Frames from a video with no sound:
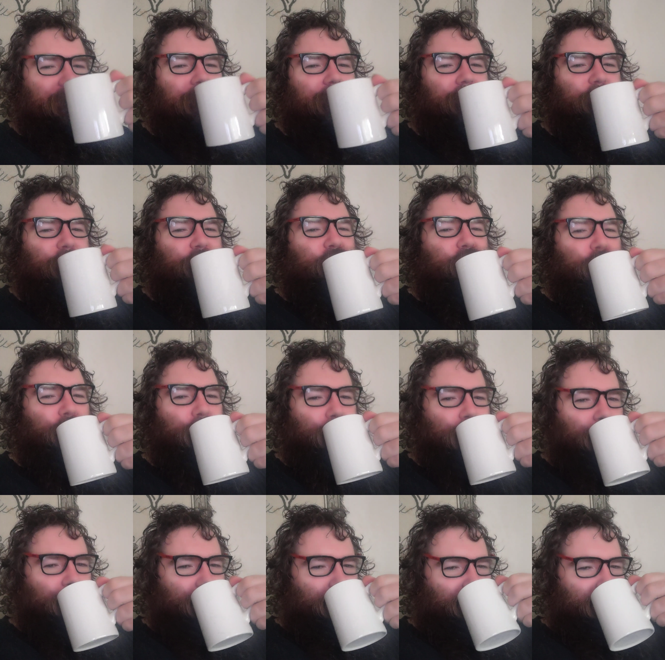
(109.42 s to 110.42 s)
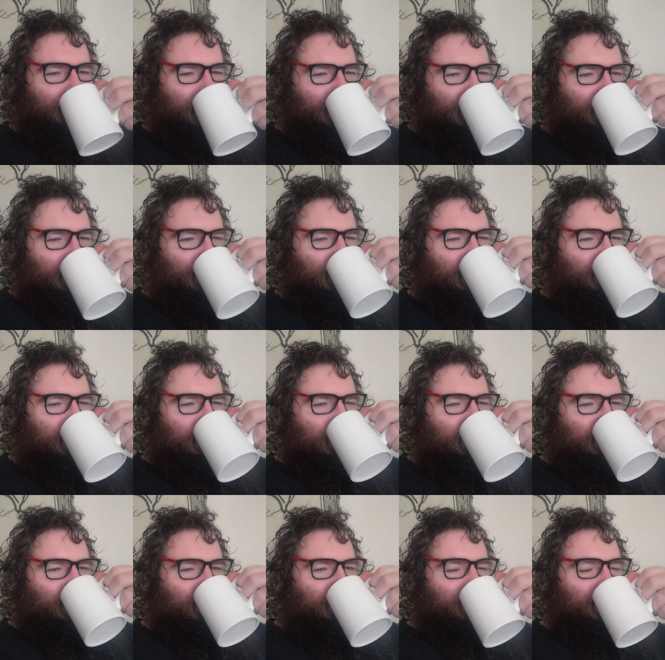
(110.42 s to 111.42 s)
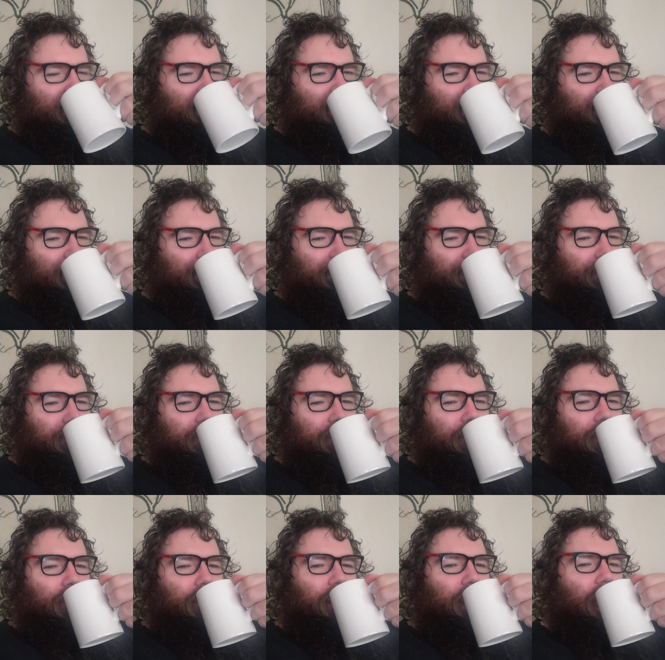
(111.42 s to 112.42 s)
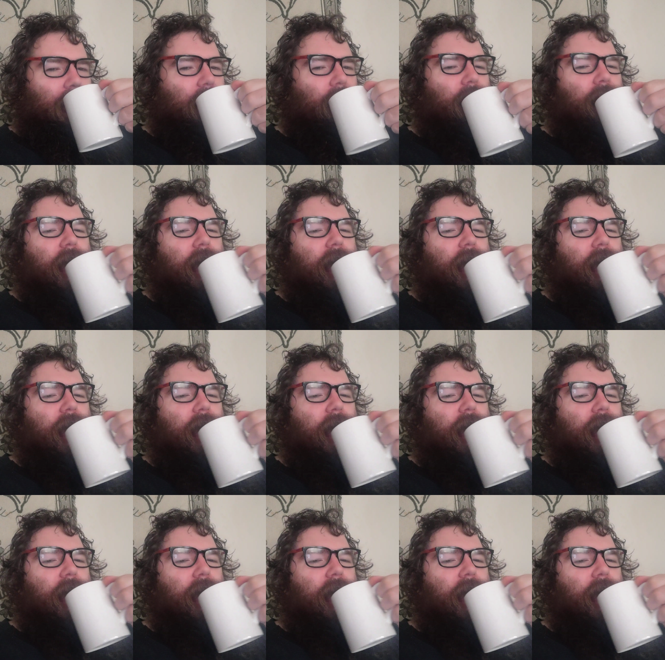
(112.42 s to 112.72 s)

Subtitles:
(silence)